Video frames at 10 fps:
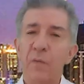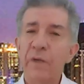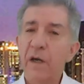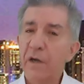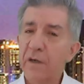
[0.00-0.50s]

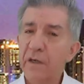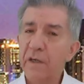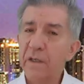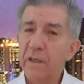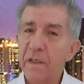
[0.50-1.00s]
We are
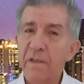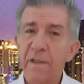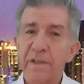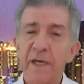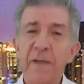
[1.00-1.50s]
in
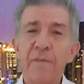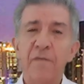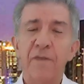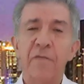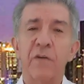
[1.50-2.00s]
the time
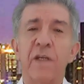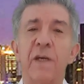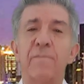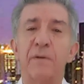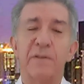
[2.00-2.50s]
of the great
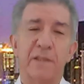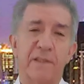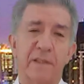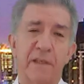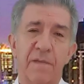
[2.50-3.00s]

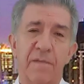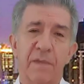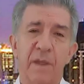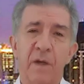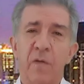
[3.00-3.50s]
apostasy,
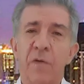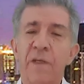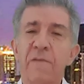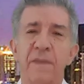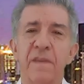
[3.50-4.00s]
when
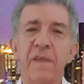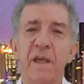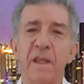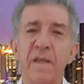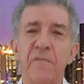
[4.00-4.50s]
even the
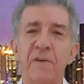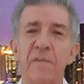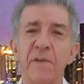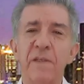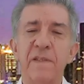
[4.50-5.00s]
elect will
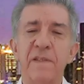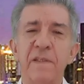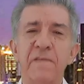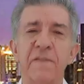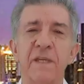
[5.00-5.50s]
be
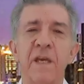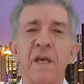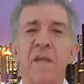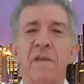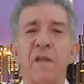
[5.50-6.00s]
deceived.
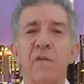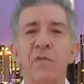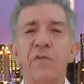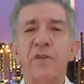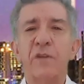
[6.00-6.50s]
The
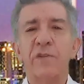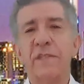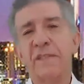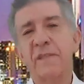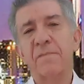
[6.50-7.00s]
Lord tells
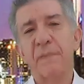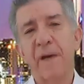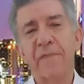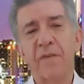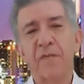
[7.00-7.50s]
us in
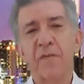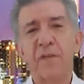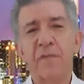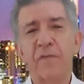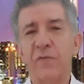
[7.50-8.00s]
Matthew
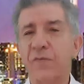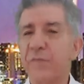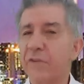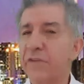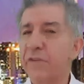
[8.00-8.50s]
24,
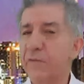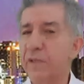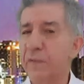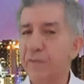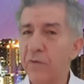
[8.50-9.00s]
verse
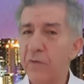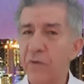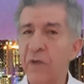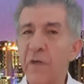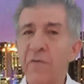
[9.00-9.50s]
24,
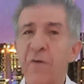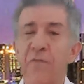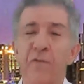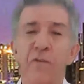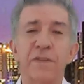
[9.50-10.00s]
"For
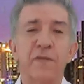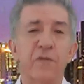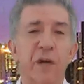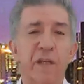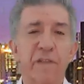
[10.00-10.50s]
false
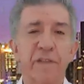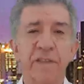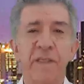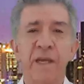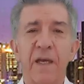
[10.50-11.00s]

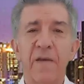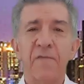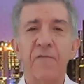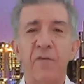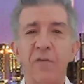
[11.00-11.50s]
Christs
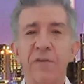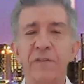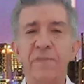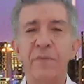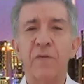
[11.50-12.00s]
and
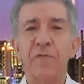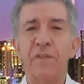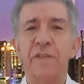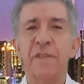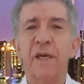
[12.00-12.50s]
false
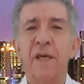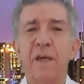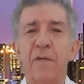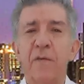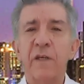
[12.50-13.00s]
prophets
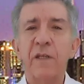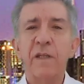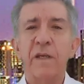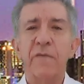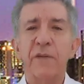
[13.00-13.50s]

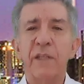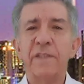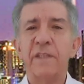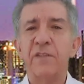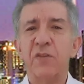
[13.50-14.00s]
will
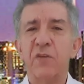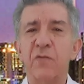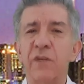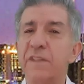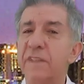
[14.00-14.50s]
arise and show
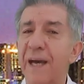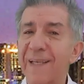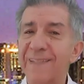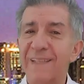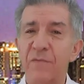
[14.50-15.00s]
great
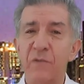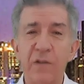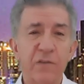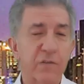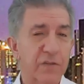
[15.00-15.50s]
signs and
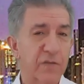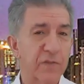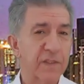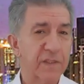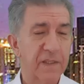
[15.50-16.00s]
wonders
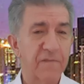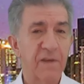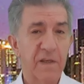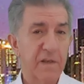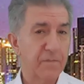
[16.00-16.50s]
to deceive,
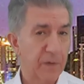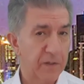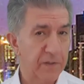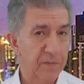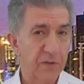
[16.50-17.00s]
if
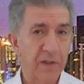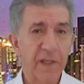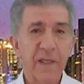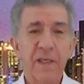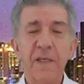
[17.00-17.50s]
possible,
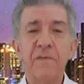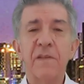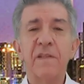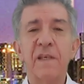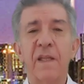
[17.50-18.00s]

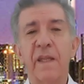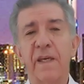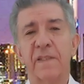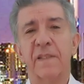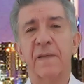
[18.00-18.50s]
even the
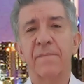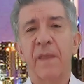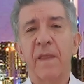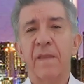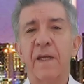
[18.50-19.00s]
elect."
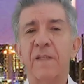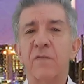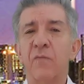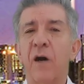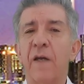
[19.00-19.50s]
That
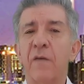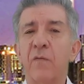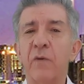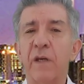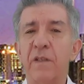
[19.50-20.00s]
is why
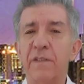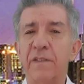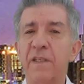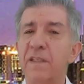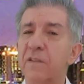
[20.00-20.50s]
we are
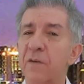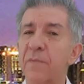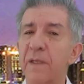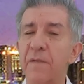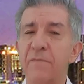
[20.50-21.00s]
seeing so
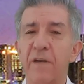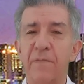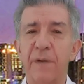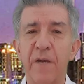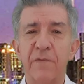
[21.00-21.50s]
many
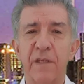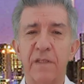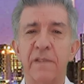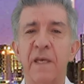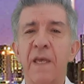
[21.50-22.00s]

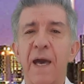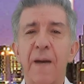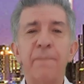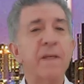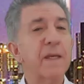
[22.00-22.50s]
barbarities
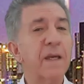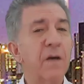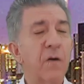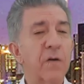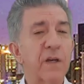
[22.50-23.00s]
happening
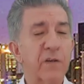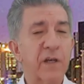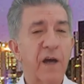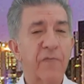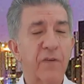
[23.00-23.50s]
on our
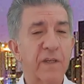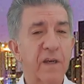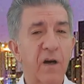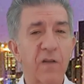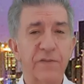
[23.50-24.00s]

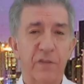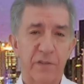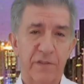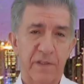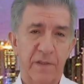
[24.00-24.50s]
Catholic altars,